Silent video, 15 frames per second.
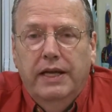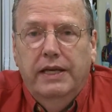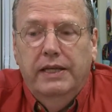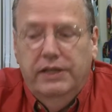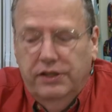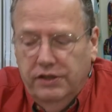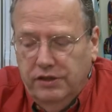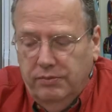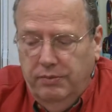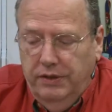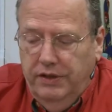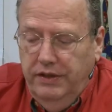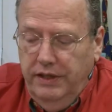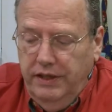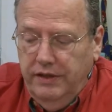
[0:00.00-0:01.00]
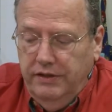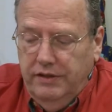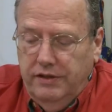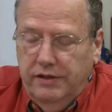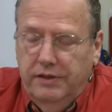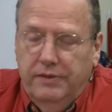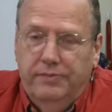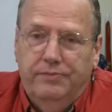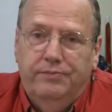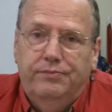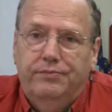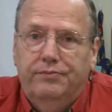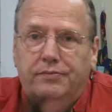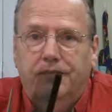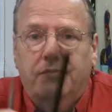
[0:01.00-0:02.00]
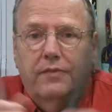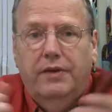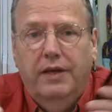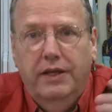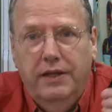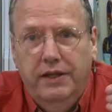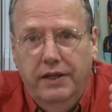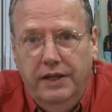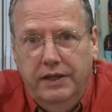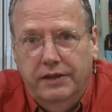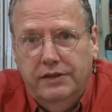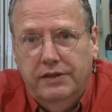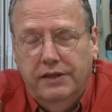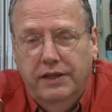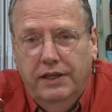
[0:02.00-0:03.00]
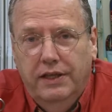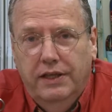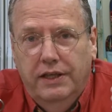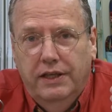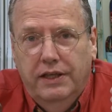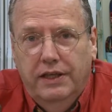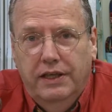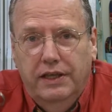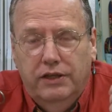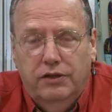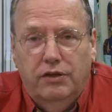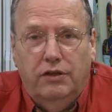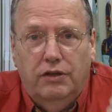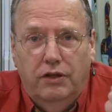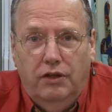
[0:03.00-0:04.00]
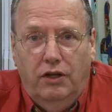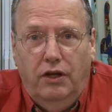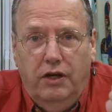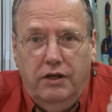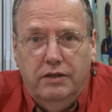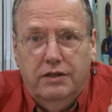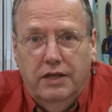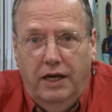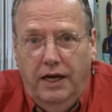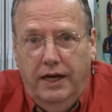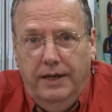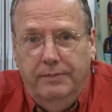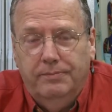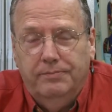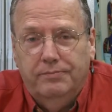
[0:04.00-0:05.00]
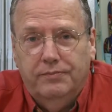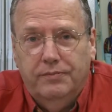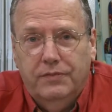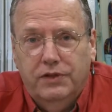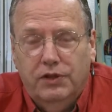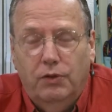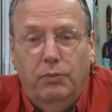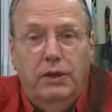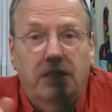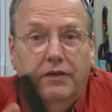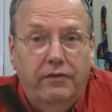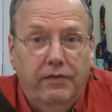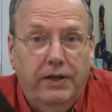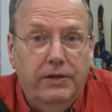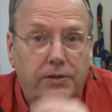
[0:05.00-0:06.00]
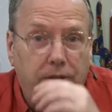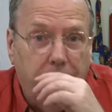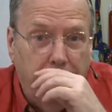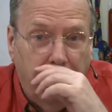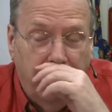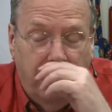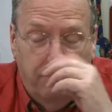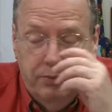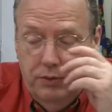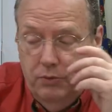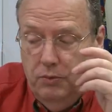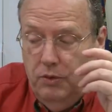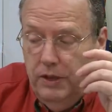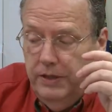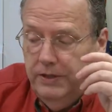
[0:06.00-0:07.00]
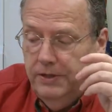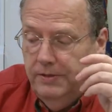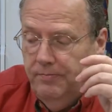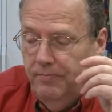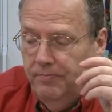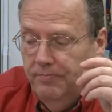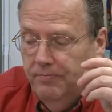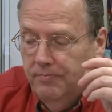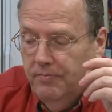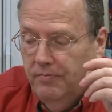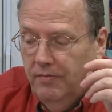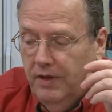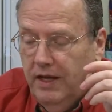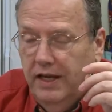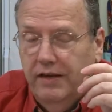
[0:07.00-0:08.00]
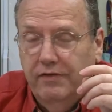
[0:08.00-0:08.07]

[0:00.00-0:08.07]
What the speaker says: It just with this and this, it took a long time. So what eventually happened was I